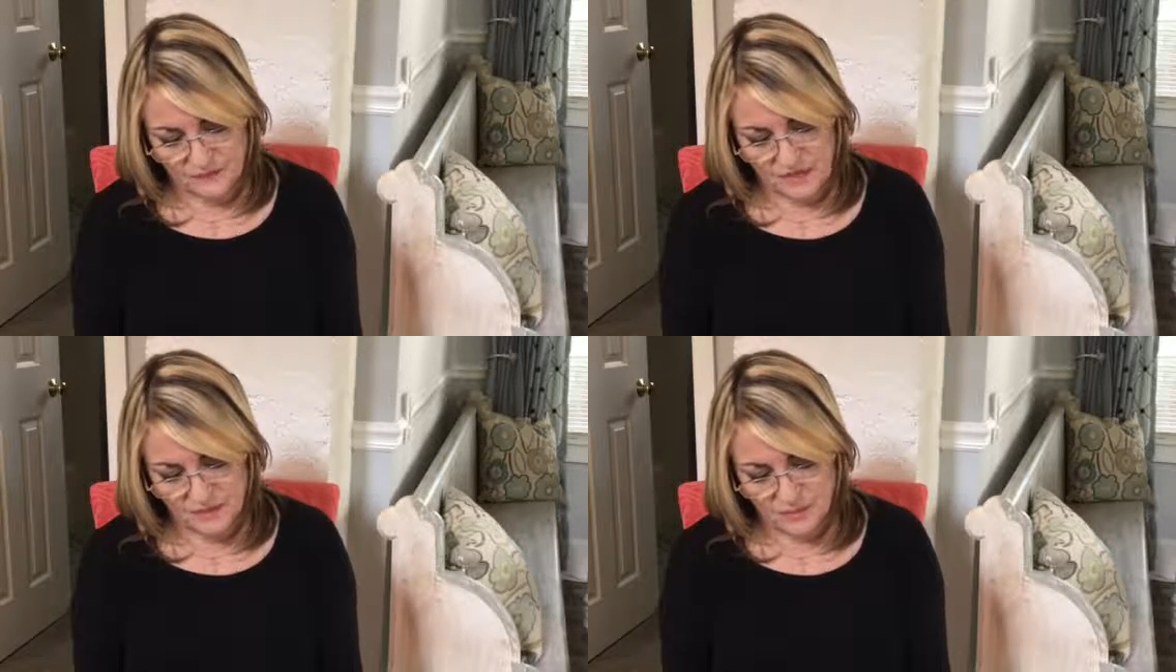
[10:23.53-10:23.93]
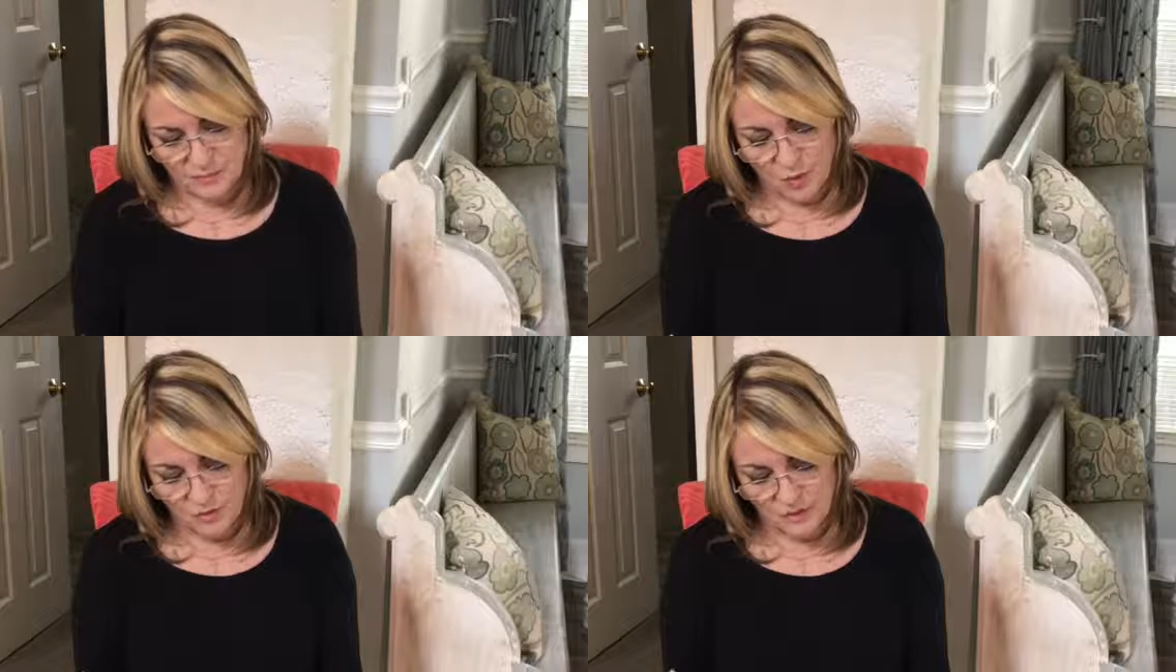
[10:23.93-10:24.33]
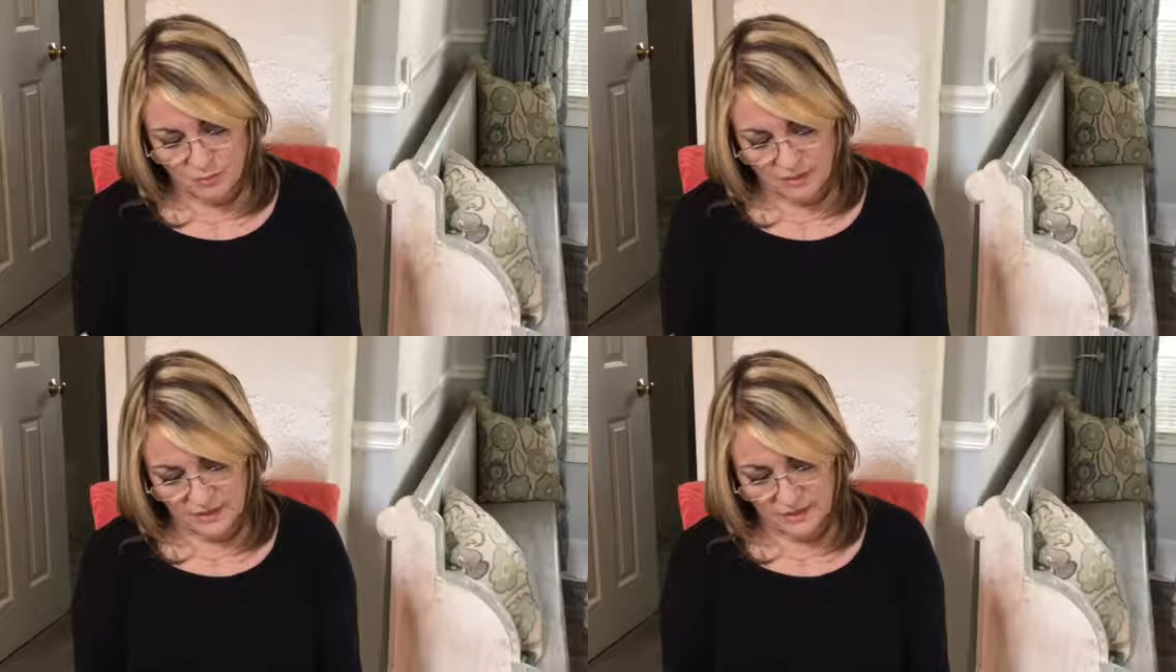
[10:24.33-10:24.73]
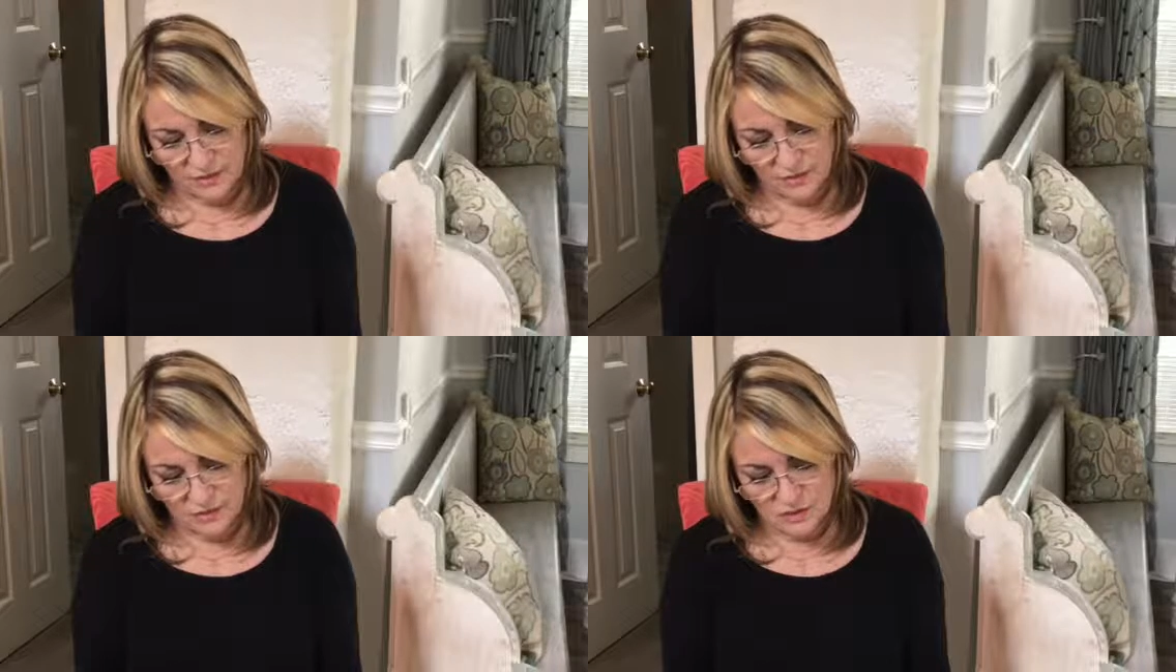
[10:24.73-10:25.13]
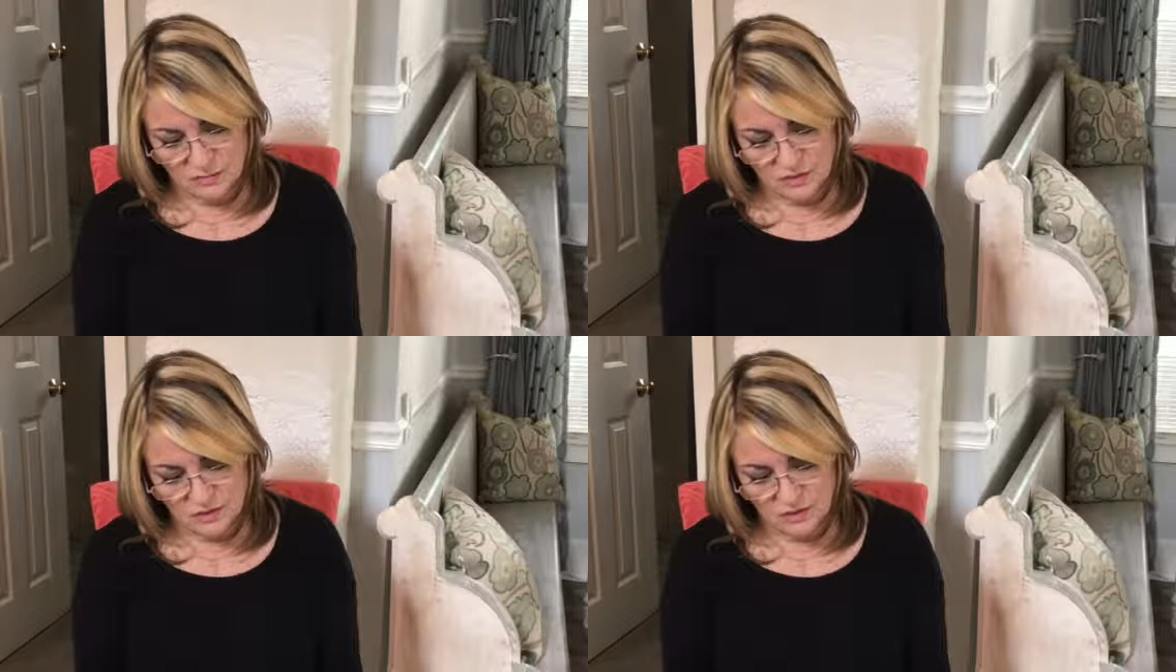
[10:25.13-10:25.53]
and that's partly why he encouraged
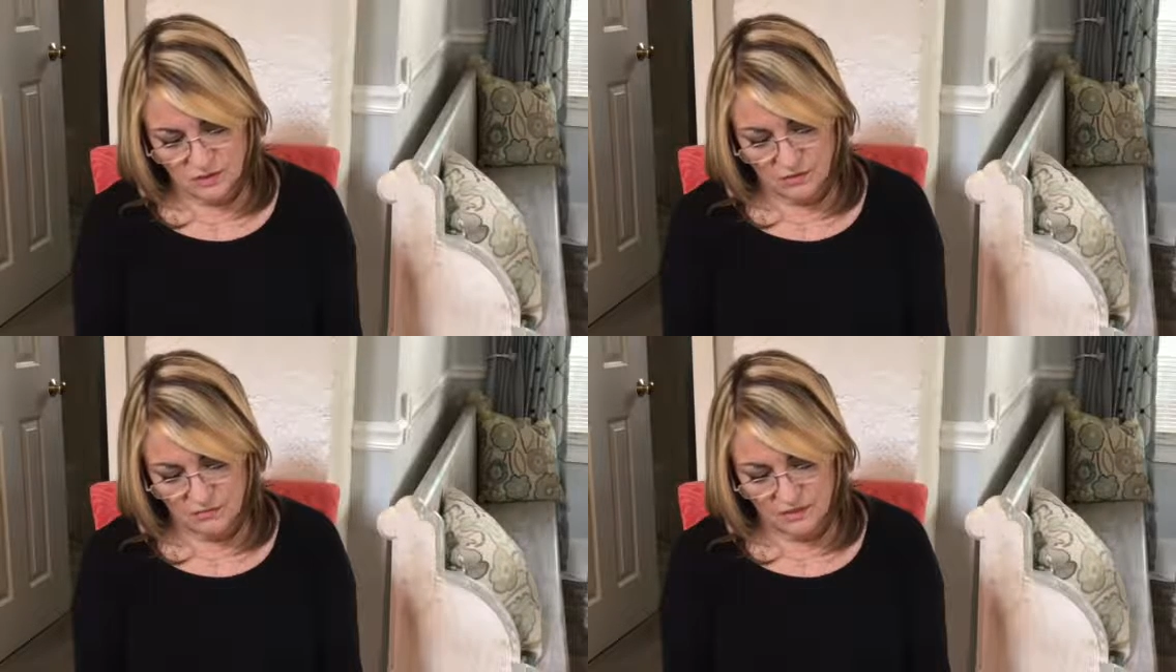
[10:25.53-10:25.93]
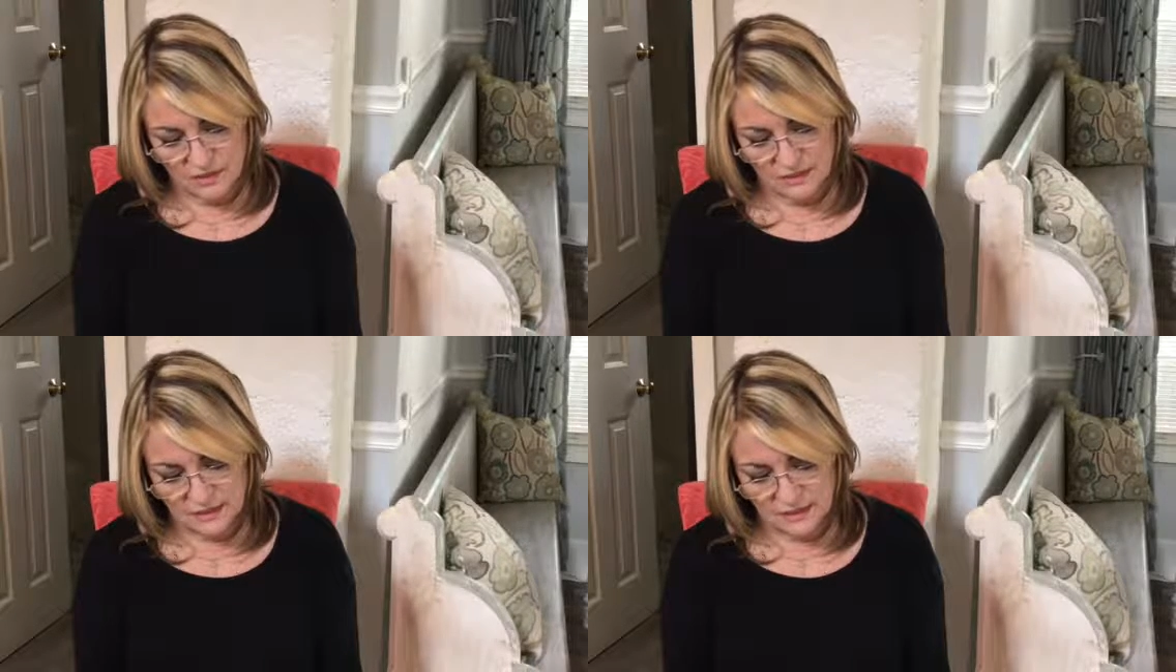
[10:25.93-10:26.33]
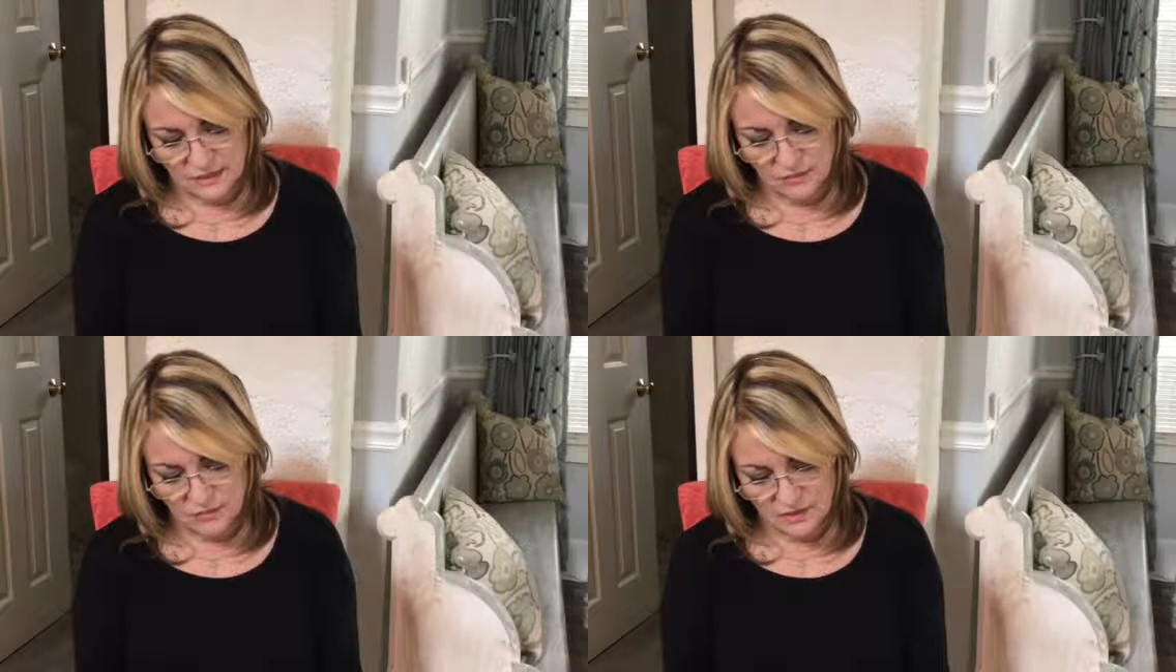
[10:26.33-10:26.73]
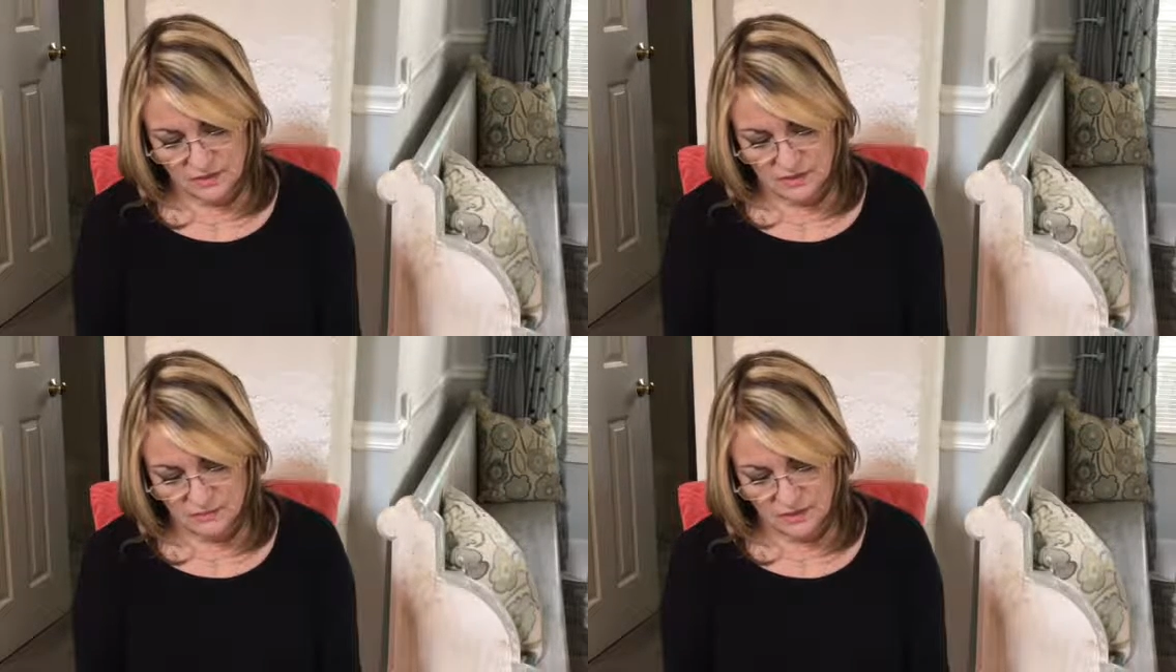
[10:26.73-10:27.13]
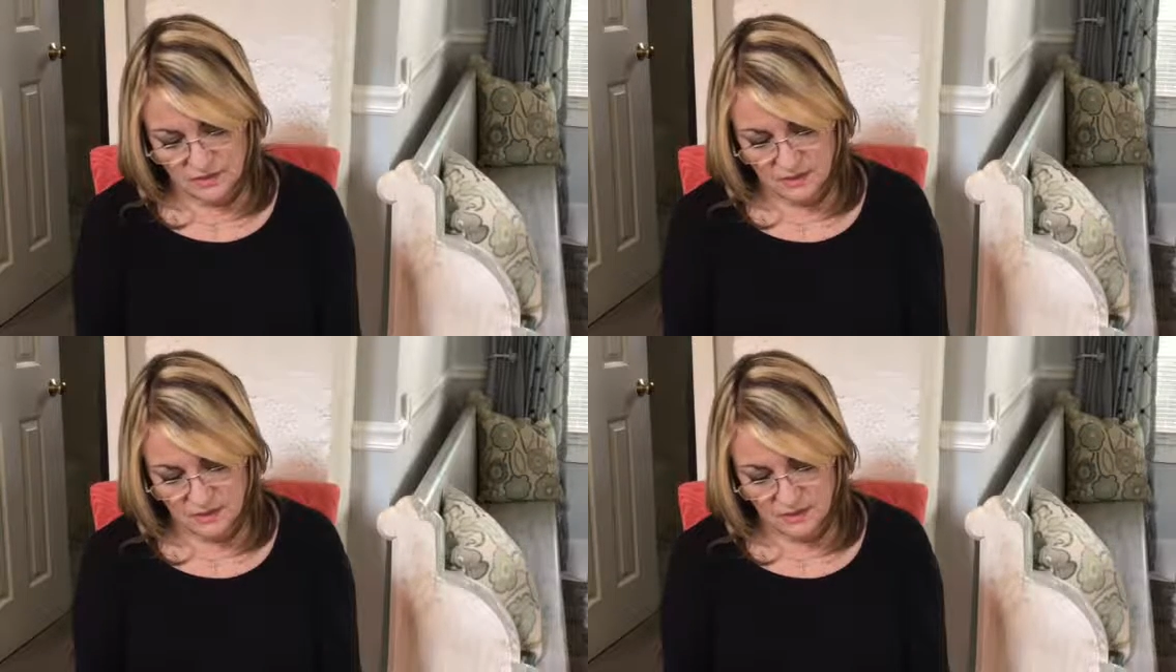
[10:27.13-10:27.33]
me to go find the lady who needs me.